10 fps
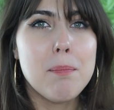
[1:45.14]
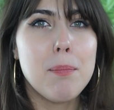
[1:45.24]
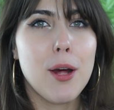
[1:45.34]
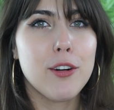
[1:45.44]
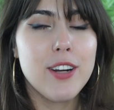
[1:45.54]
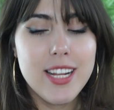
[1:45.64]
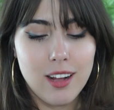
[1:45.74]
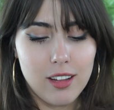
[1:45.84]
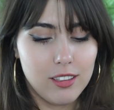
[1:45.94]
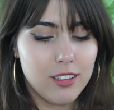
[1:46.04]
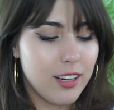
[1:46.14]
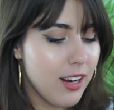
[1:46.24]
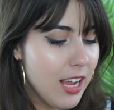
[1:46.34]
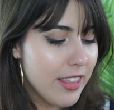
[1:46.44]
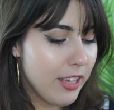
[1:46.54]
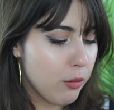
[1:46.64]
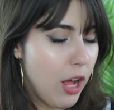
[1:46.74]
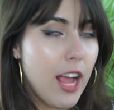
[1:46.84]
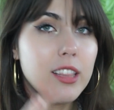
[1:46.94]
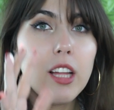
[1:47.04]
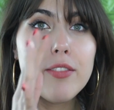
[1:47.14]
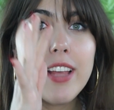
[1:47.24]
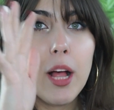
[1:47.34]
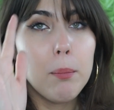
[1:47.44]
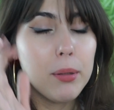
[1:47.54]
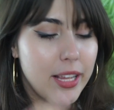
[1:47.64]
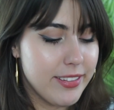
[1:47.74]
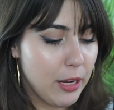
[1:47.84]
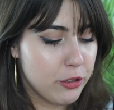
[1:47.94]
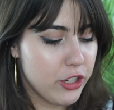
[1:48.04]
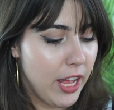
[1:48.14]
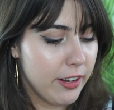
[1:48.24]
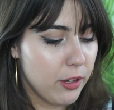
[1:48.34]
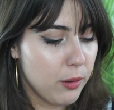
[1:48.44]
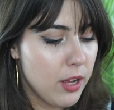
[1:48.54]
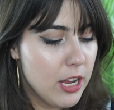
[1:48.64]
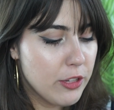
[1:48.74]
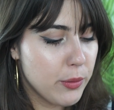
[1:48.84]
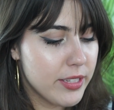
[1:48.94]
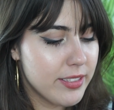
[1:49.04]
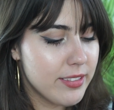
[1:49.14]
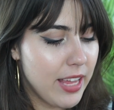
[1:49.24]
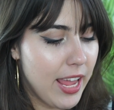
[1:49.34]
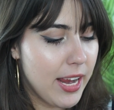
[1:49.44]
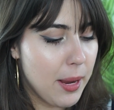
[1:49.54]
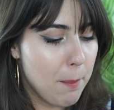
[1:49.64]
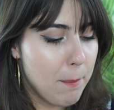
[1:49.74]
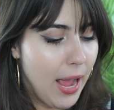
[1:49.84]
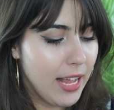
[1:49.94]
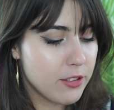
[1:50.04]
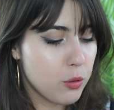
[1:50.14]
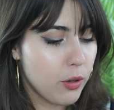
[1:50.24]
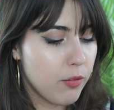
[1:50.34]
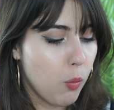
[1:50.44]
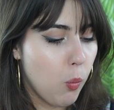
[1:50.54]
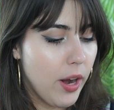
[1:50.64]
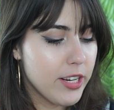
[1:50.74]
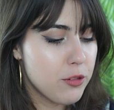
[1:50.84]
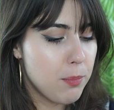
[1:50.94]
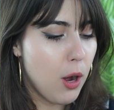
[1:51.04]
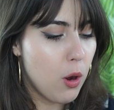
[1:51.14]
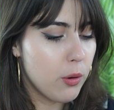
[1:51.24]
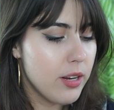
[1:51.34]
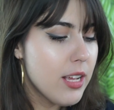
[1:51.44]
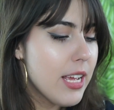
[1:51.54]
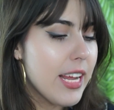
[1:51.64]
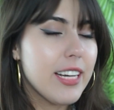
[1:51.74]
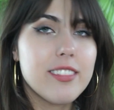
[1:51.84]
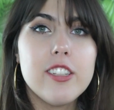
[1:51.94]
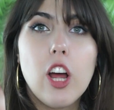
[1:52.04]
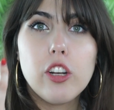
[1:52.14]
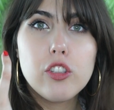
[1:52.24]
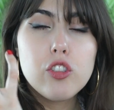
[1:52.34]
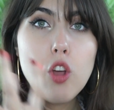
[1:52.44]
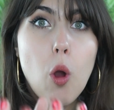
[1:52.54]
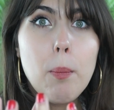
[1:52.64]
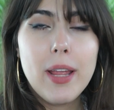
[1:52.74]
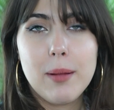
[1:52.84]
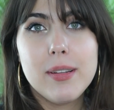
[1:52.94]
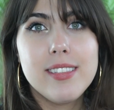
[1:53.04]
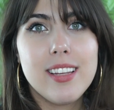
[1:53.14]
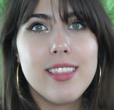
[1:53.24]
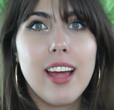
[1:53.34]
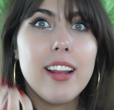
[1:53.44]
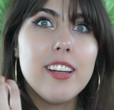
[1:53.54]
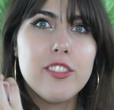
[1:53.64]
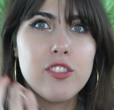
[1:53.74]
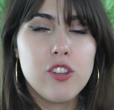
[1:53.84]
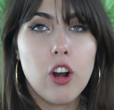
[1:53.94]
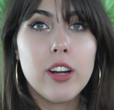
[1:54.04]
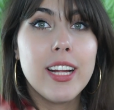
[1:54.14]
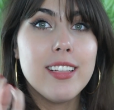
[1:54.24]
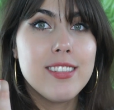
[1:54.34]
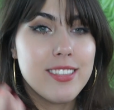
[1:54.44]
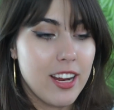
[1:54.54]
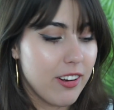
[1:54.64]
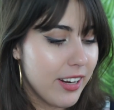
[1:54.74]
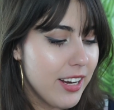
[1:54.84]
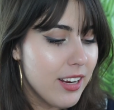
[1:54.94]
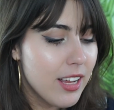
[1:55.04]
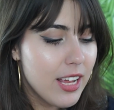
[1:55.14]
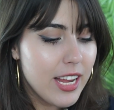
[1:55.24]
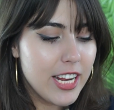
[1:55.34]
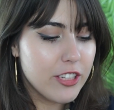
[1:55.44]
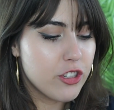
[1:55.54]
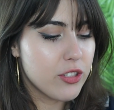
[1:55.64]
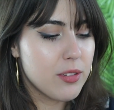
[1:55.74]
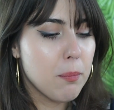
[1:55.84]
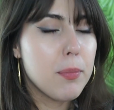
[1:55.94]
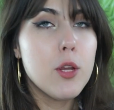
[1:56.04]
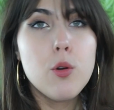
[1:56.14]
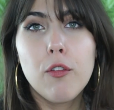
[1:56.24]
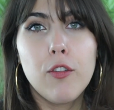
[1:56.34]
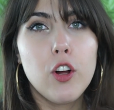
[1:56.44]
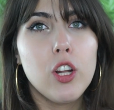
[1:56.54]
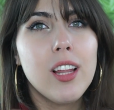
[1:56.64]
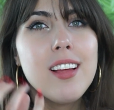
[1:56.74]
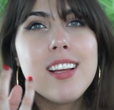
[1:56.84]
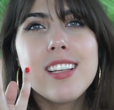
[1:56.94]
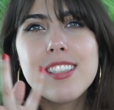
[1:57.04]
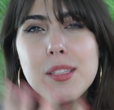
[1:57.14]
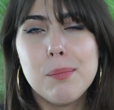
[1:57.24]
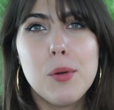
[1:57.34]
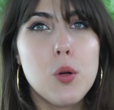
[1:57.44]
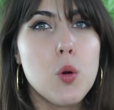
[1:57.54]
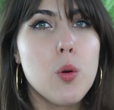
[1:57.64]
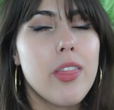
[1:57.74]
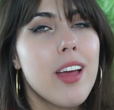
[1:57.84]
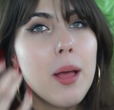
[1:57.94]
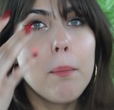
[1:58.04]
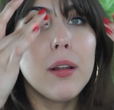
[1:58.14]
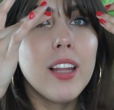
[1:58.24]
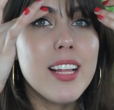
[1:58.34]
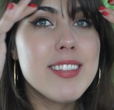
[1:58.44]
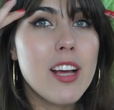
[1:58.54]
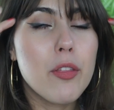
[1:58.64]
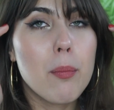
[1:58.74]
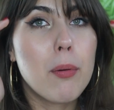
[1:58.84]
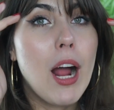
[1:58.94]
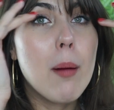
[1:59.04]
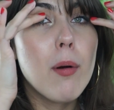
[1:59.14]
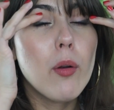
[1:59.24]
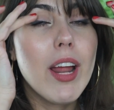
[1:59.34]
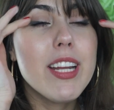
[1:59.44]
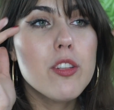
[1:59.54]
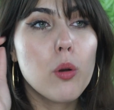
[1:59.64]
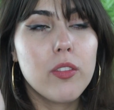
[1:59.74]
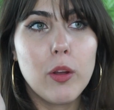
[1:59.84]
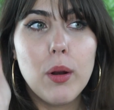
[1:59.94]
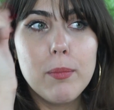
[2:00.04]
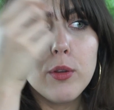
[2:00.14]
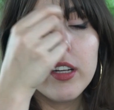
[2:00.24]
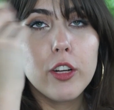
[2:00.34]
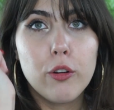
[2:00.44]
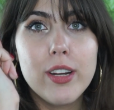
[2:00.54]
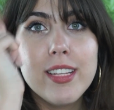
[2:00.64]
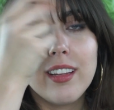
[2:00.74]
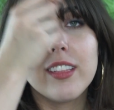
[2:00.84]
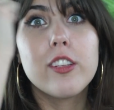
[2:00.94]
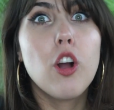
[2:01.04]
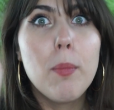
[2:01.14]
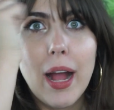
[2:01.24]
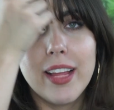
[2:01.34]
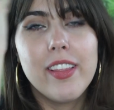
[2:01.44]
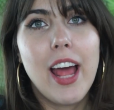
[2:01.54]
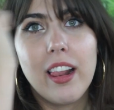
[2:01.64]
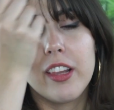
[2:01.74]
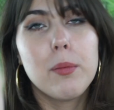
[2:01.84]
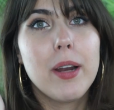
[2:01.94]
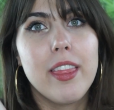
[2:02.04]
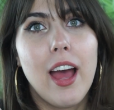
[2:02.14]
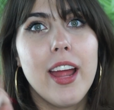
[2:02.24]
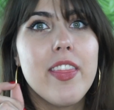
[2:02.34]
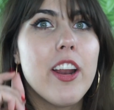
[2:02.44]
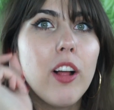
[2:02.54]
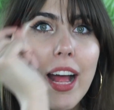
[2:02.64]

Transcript: buttery color that I love to help blend out shadow. So this is a matte sort of whitish bone. It is not so pigmented that it is stark and scary. It's just beautiful, smooth, blends out the brow bone. Any sort of, like when I'm doing a crease, I like to go back and then add a little bit of that, and then I'll